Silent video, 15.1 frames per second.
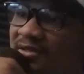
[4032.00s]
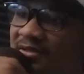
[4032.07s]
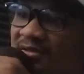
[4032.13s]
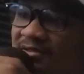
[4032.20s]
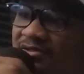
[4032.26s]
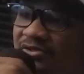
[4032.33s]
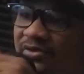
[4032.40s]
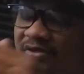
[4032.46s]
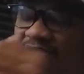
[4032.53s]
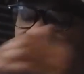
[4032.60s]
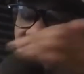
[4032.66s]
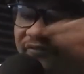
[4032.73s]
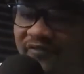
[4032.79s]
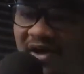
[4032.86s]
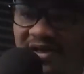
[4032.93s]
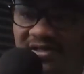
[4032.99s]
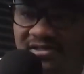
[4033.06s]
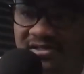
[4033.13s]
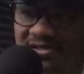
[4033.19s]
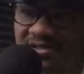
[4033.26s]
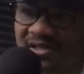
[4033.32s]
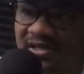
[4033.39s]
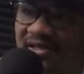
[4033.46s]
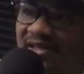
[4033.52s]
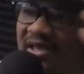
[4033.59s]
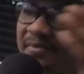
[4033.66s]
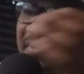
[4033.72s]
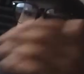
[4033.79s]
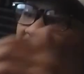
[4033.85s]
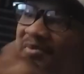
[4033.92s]
during the fights, then it kept
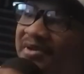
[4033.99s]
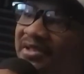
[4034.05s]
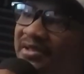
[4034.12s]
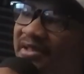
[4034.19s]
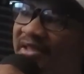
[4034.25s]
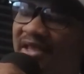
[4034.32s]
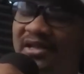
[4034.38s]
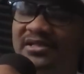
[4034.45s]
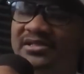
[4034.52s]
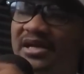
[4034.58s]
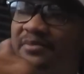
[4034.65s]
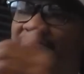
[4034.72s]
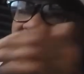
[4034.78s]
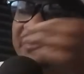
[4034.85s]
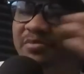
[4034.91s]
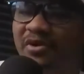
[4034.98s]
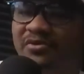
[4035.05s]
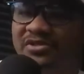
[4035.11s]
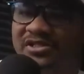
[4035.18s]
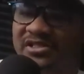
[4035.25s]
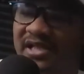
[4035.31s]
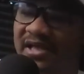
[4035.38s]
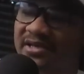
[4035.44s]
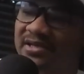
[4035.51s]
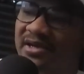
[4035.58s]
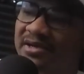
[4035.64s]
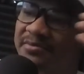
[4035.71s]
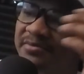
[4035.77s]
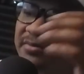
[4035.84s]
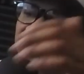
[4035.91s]
happening. Like anytime Jake Paul would stand up,
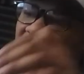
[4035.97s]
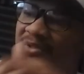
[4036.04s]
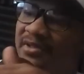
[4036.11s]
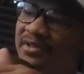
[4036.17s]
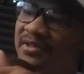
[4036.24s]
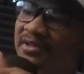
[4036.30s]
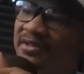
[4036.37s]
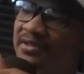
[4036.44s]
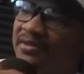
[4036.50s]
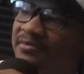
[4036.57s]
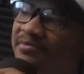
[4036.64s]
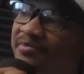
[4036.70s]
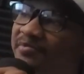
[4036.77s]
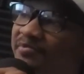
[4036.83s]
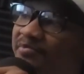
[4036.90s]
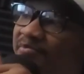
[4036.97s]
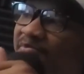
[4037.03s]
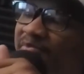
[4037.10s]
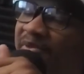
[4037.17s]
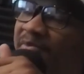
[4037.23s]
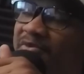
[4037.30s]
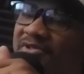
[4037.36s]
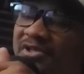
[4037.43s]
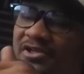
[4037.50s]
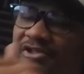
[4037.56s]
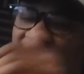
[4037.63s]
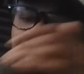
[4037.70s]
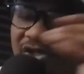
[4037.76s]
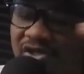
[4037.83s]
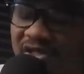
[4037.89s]
people start
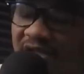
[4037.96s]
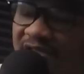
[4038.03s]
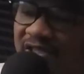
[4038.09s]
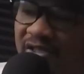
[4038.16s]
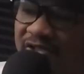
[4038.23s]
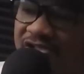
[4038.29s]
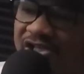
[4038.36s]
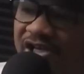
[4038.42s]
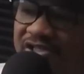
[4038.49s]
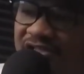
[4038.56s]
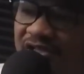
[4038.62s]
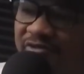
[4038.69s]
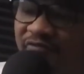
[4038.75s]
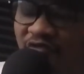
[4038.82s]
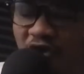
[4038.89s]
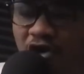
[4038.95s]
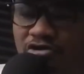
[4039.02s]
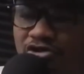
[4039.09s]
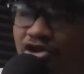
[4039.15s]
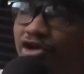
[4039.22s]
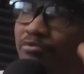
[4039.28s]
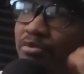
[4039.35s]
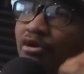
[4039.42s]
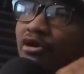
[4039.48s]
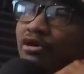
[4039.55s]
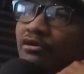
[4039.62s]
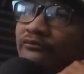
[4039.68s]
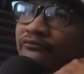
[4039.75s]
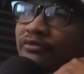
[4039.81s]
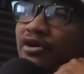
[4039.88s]
chanting, fuck Jake Paul,
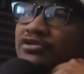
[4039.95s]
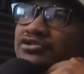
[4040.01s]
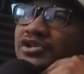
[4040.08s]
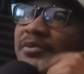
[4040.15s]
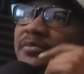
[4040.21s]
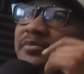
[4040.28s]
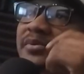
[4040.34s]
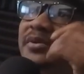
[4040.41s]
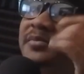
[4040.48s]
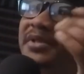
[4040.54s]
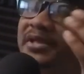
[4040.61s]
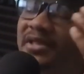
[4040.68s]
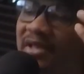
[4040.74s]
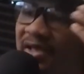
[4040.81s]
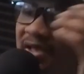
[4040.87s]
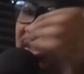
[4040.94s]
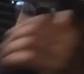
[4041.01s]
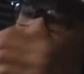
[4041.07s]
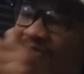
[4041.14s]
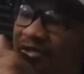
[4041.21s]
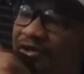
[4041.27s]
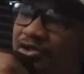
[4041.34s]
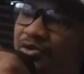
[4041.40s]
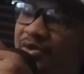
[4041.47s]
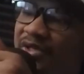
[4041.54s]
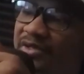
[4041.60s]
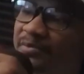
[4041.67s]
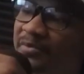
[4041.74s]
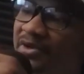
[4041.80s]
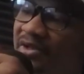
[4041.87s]
fuck Jake. But I'm like, they're doing it in the
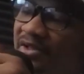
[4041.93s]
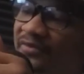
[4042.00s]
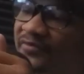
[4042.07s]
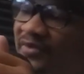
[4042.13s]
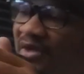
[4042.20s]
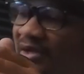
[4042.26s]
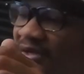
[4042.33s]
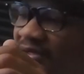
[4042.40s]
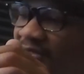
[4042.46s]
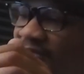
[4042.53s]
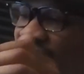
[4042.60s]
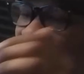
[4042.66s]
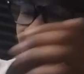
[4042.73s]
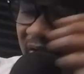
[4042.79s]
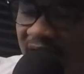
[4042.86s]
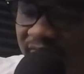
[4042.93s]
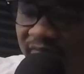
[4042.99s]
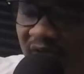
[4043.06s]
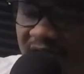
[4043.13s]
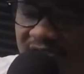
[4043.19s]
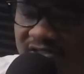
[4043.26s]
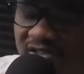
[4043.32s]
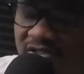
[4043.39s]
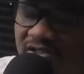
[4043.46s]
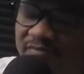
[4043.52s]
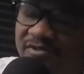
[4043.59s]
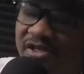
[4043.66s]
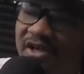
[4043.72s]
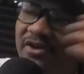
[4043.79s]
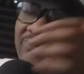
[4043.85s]
middle of the fucking Valentina
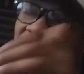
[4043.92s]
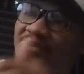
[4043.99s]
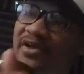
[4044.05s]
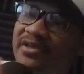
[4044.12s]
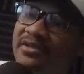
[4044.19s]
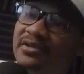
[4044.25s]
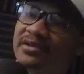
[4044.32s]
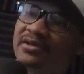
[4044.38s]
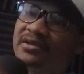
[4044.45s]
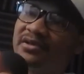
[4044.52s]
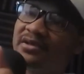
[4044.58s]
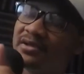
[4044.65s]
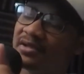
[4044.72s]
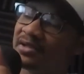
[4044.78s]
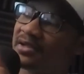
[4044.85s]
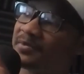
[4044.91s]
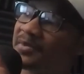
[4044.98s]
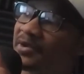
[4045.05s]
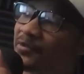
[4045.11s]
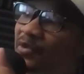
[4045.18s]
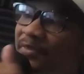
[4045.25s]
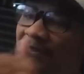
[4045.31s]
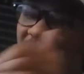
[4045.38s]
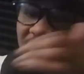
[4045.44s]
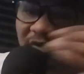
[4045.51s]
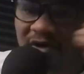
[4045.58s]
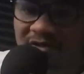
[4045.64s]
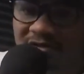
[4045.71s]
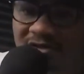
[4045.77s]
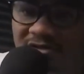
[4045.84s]
Shevchenko fight. Like, what the fuck?
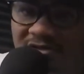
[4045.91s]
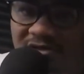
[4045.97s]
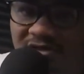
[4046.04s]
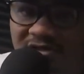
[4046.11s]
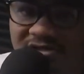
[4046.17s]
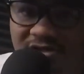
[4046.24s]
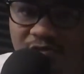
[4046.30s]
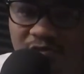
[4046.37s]
This is one of the